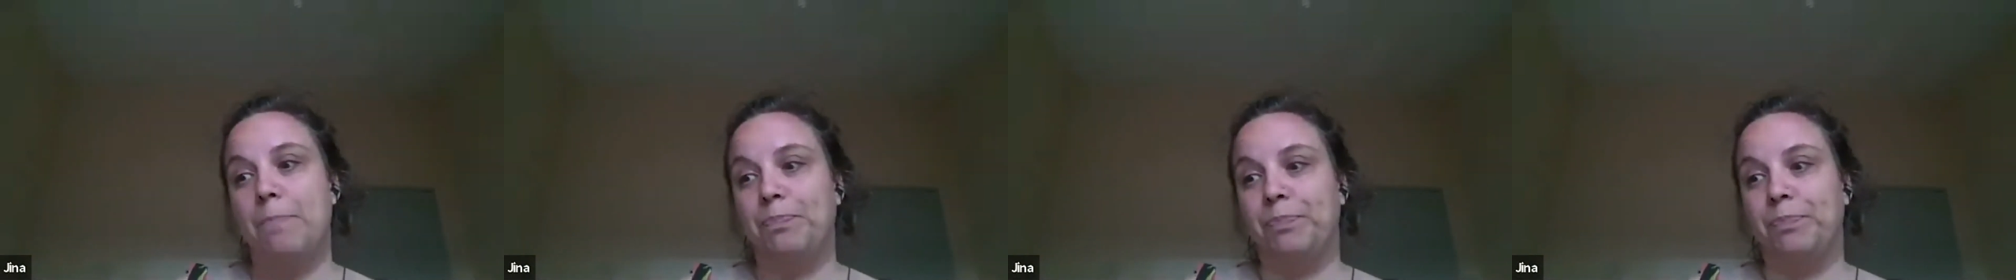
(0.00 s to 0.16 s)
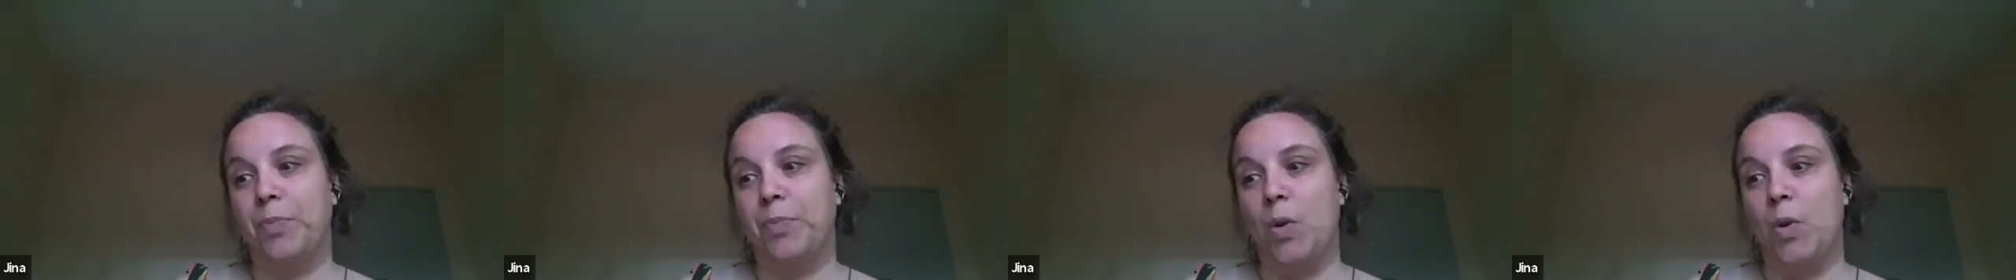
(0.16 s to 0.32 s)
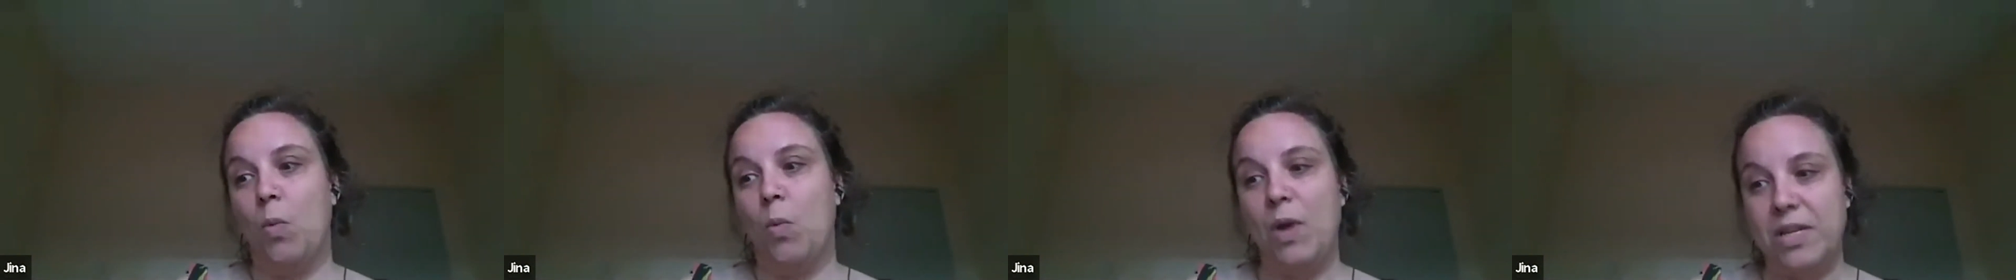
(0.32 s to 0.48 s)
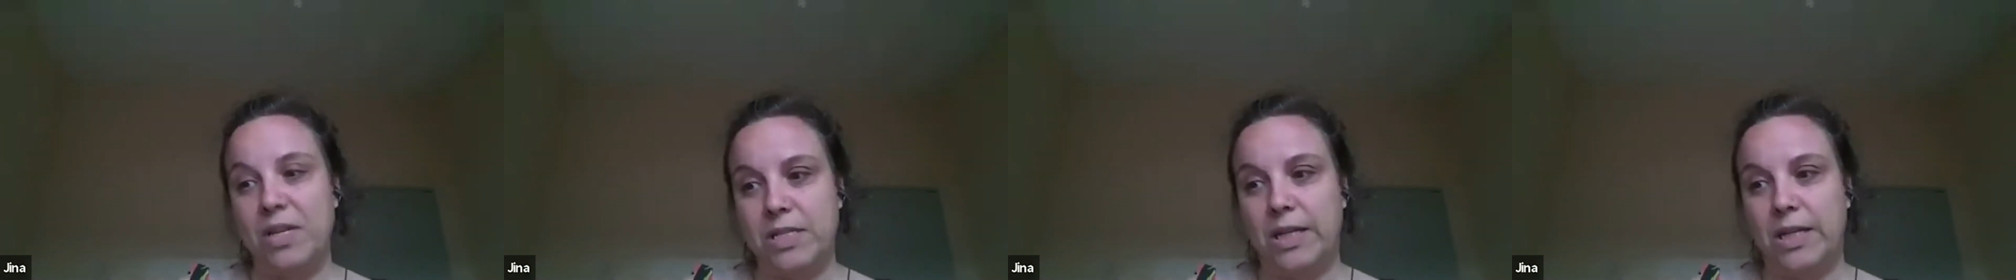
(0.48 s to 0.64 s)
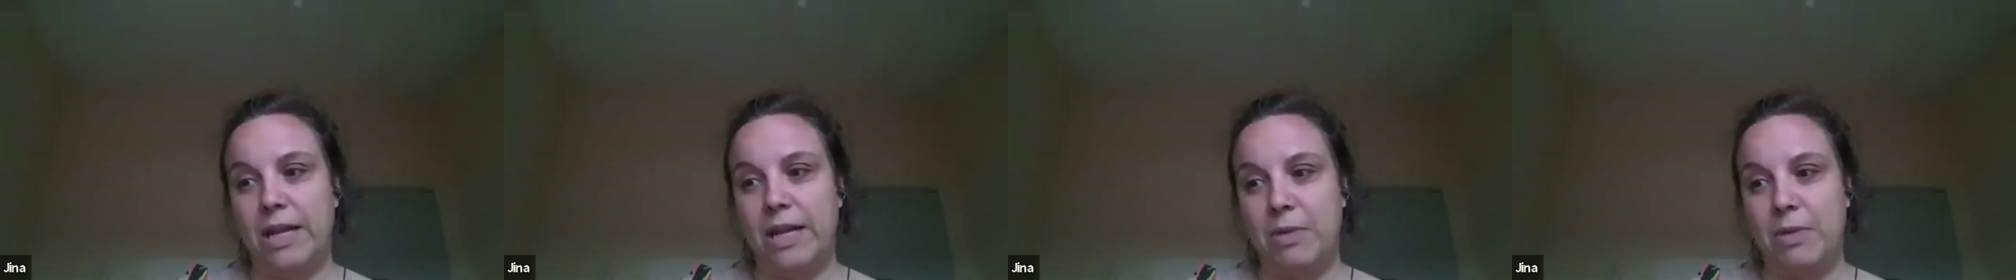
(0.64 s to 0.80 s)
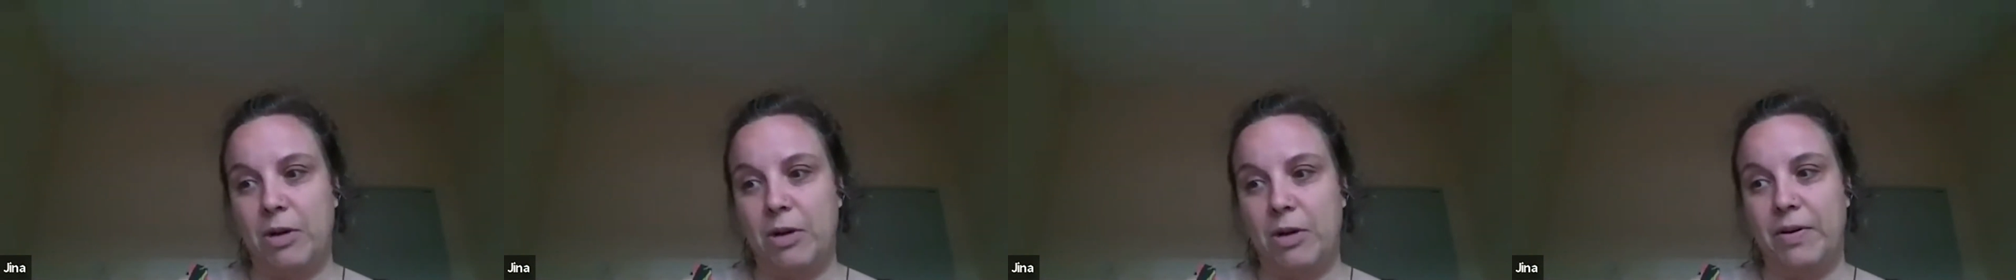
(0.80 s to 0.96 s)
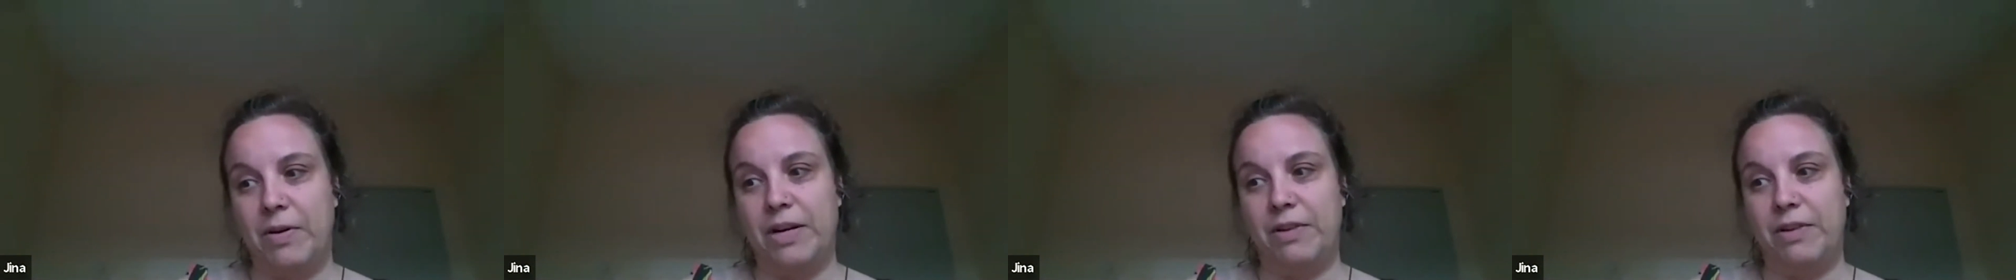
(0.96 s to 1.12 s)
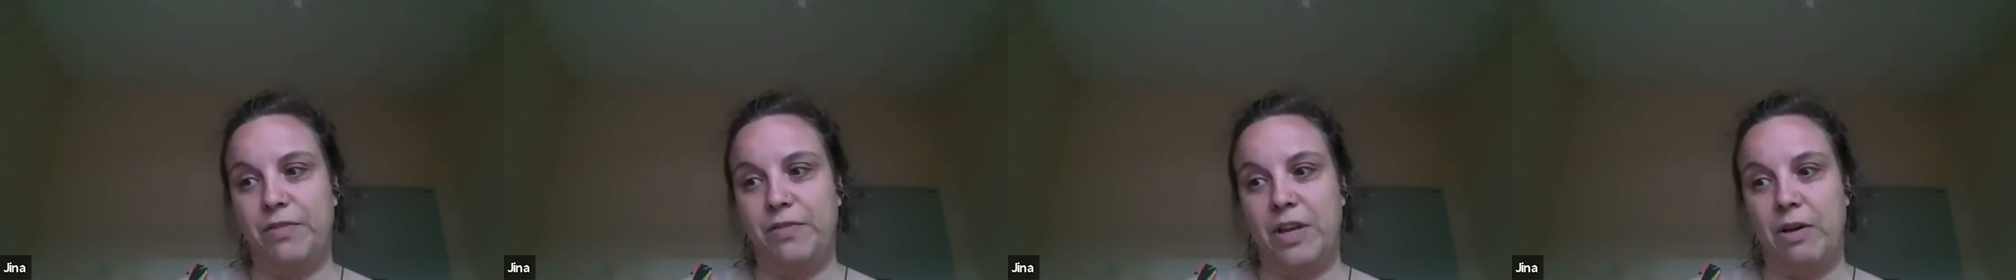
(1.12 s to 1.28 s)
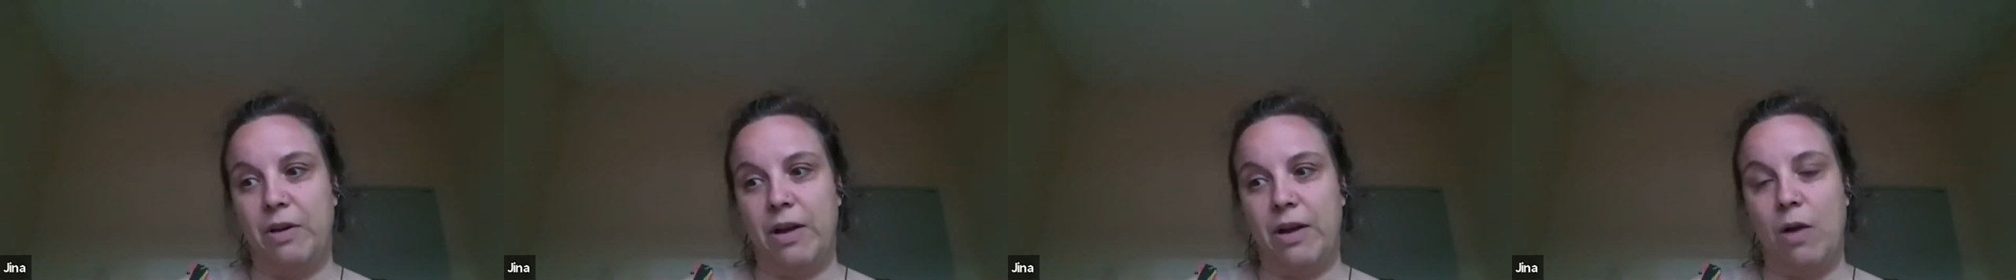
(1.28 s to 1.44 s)
went to Liberia to
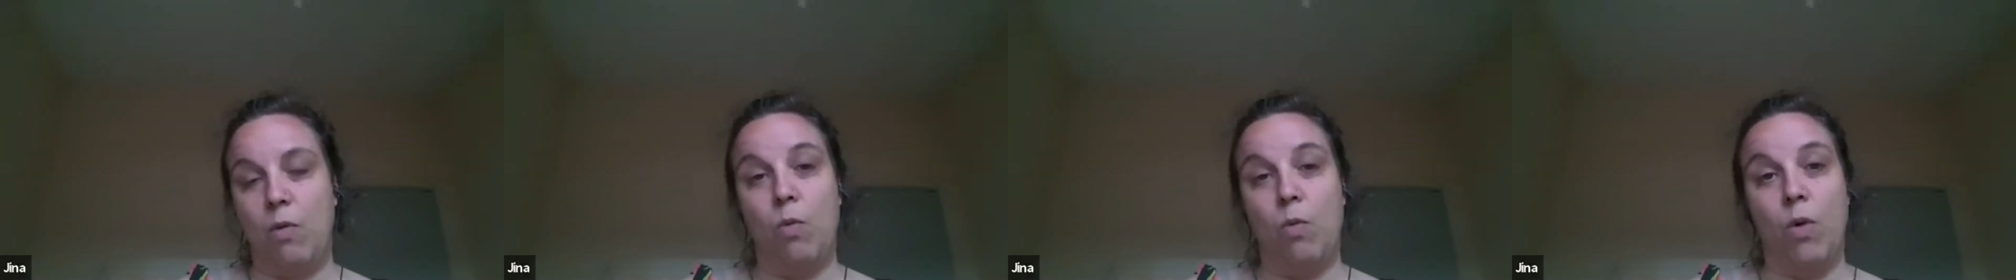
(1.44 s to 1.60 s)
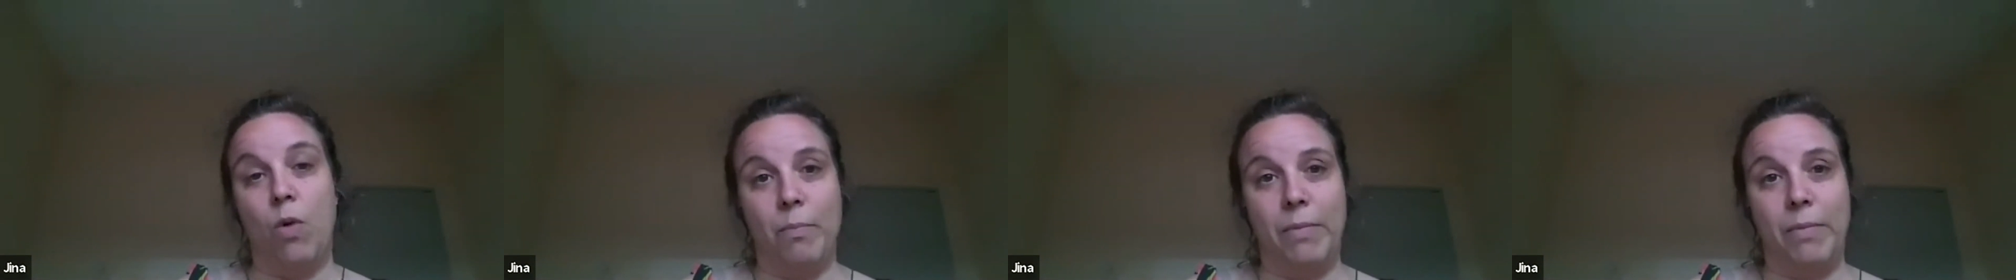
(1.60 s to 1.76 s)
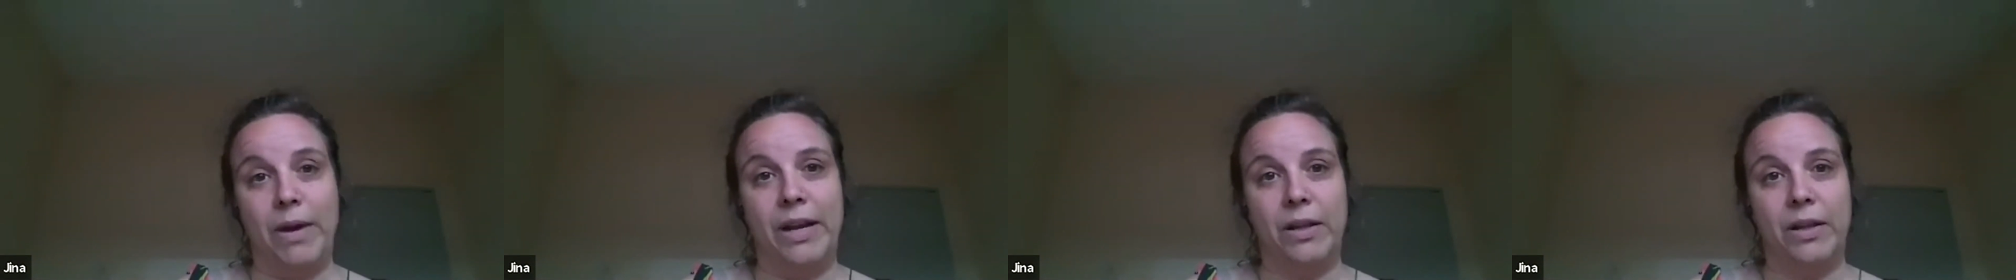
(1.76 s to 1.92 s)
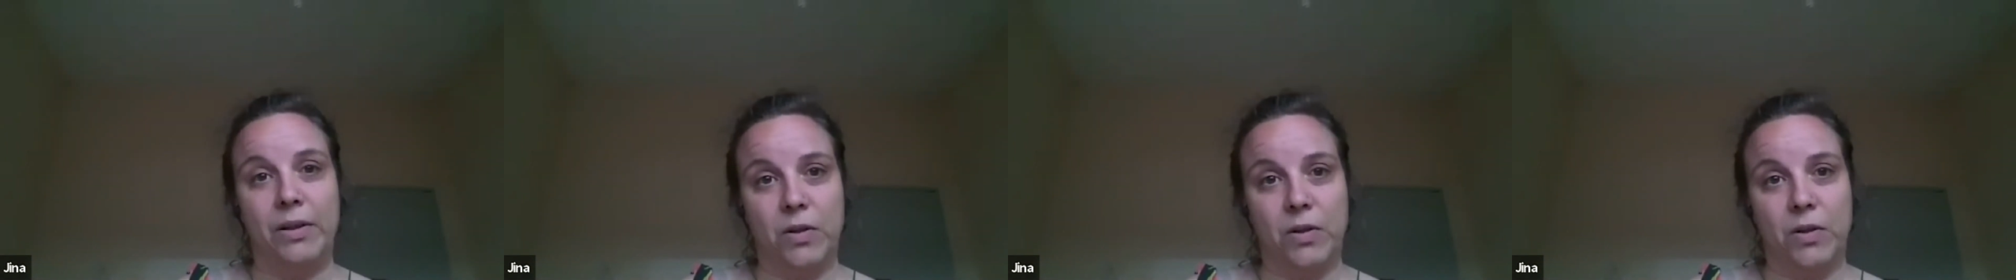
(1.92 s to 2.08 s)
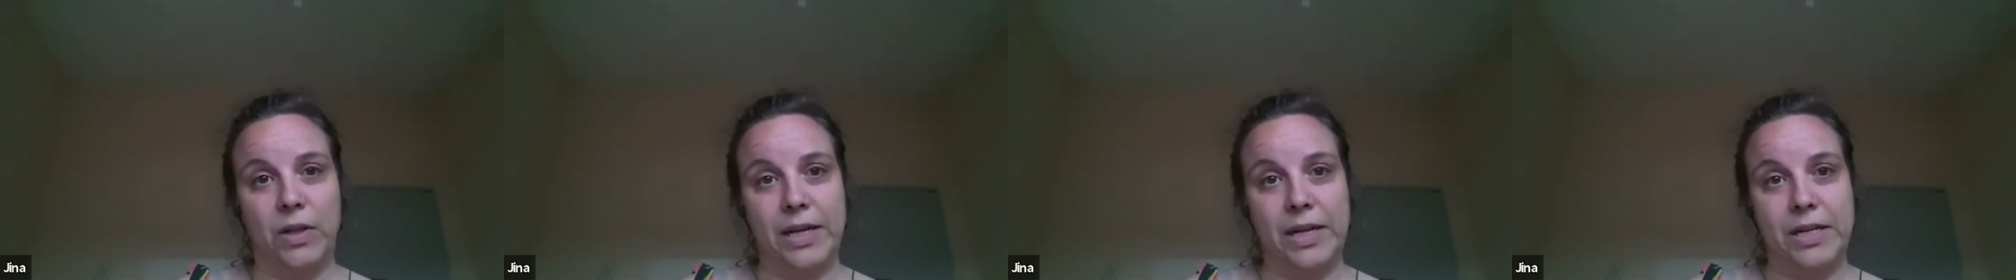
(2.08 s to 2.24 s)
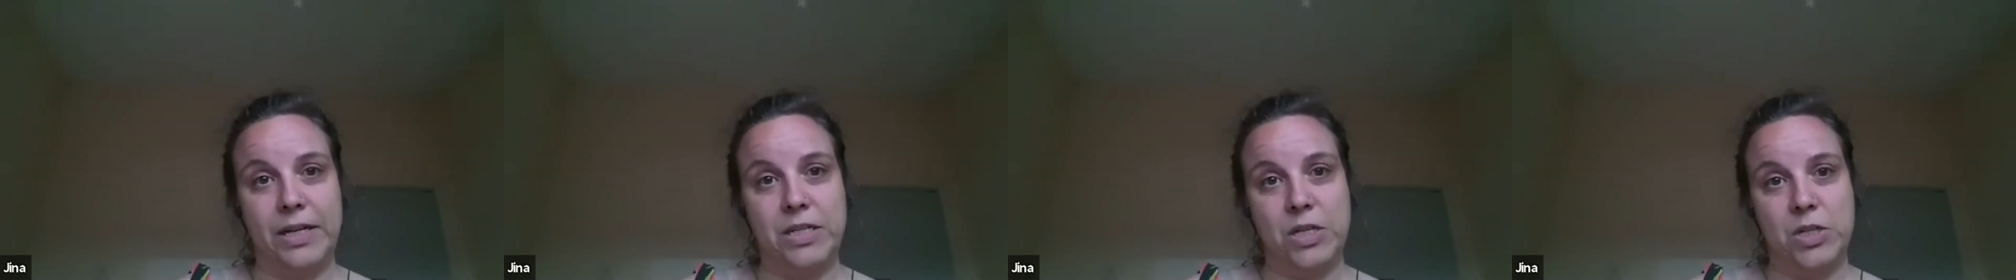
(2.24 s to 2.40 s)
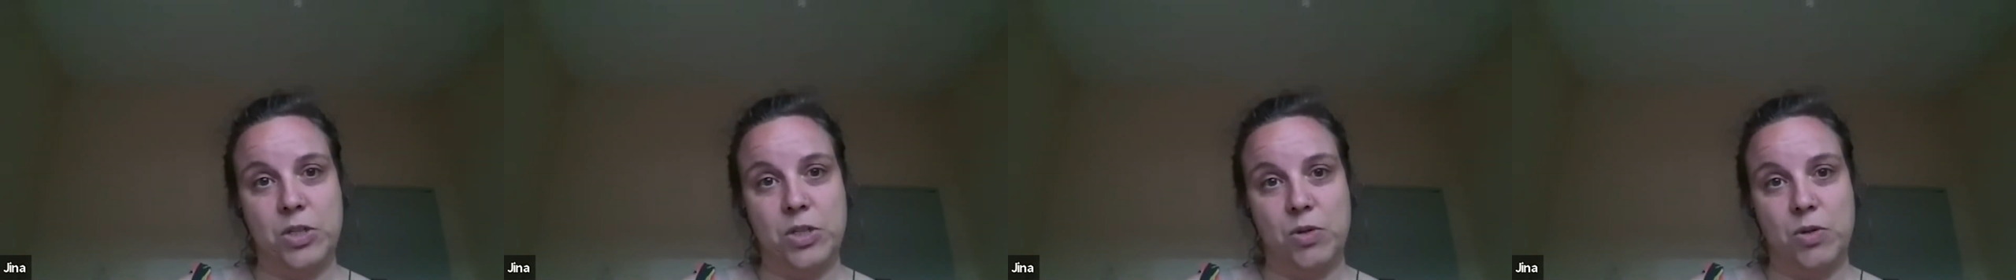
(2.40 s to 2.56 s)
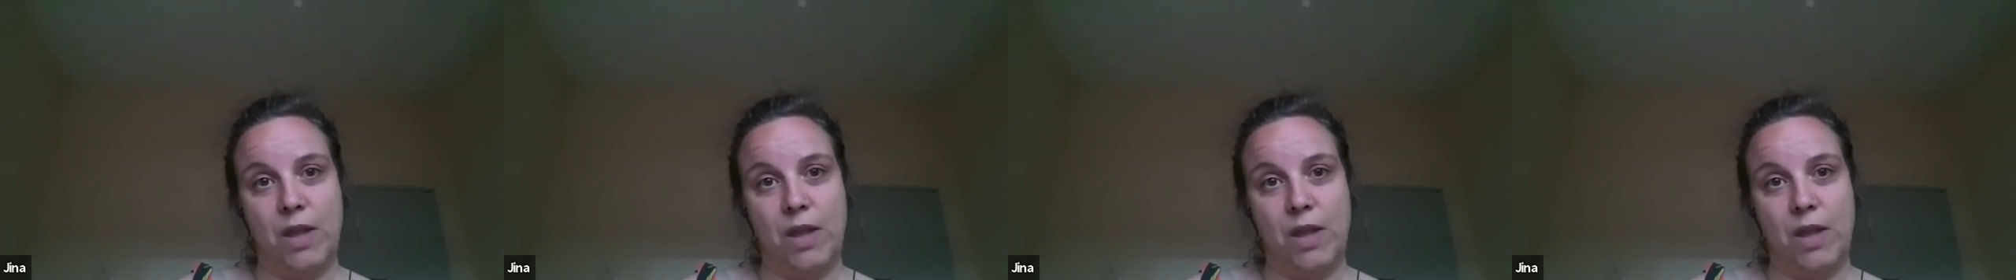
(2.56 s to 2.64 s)
figure out what might it look like to do